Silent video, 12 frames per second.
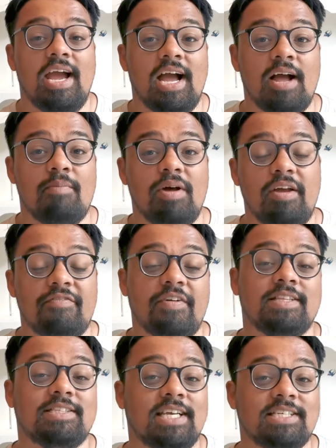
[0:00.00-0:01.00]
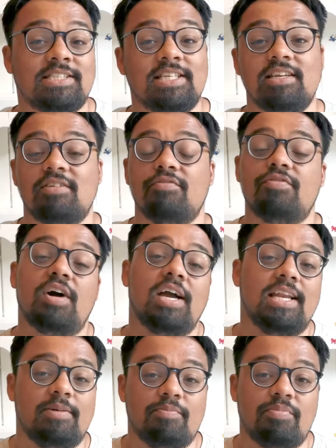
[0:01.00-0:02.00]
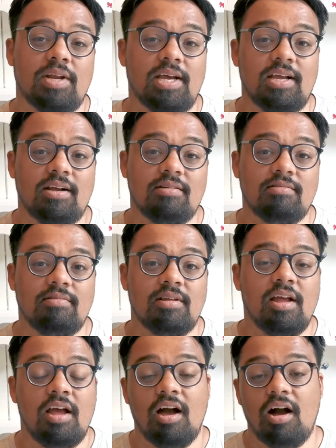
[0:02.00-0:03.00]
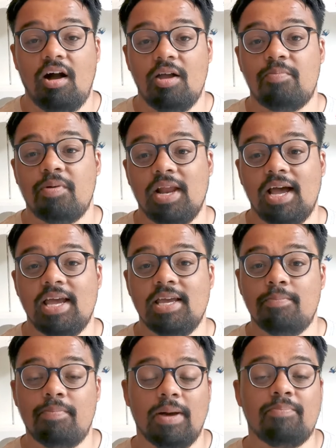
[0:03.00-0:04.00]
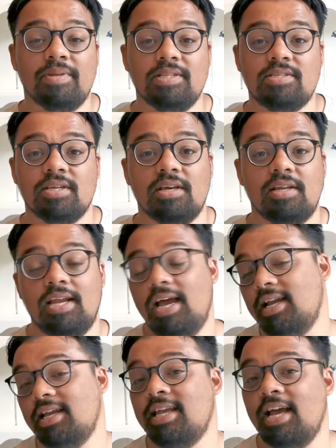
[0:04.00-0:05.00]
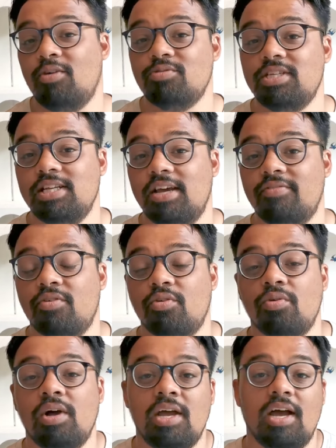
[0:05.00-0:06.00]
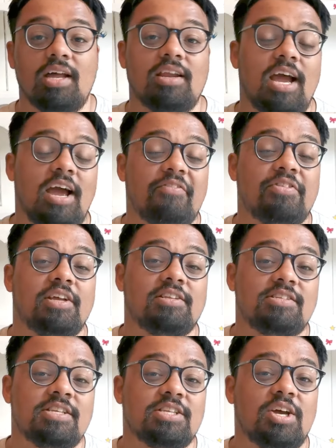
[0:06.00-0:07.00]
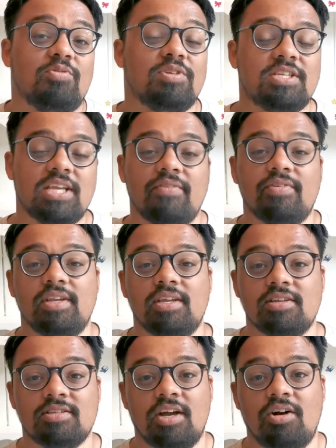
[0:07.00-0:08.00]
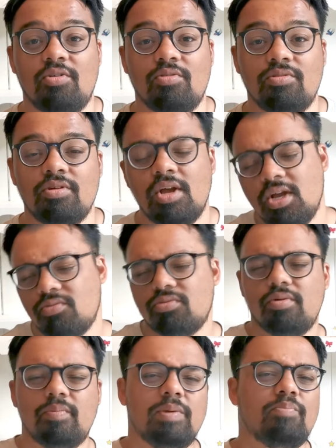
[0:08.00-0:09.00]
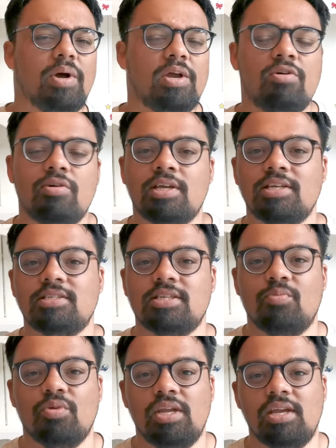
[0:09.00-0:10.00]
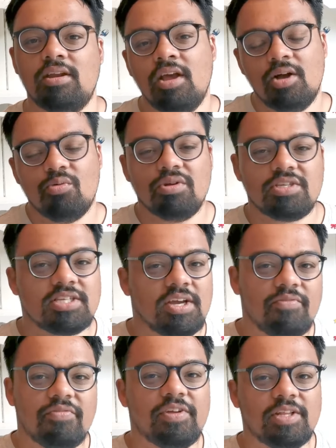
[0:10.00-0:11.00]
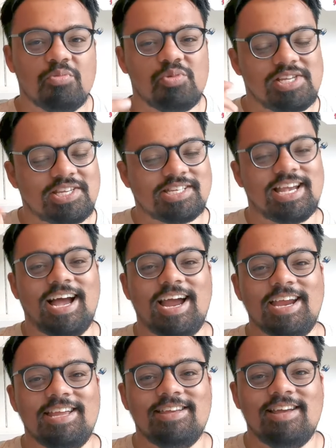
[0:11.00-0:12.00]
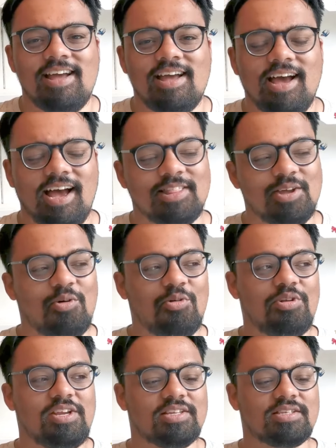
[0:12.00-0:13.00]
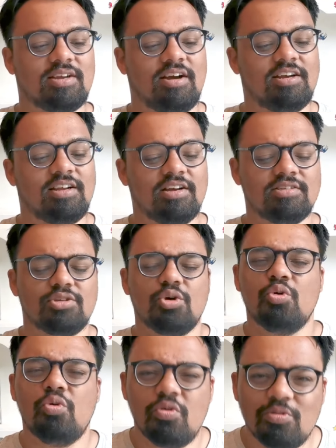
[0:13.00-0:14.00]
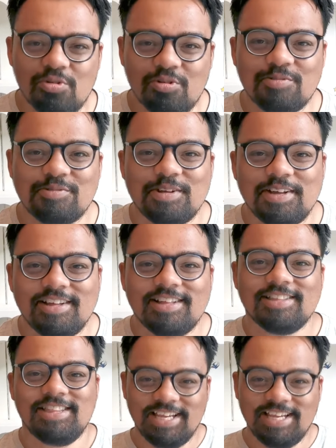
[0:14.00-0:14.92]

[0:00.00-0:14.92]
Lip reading: I am a fantastic violin player. I play badminton at a county level, and I have done since I was 7 years old. What do I mean by hooking someone in? Well, it's something that we say, and the audience kind of goes, ooh,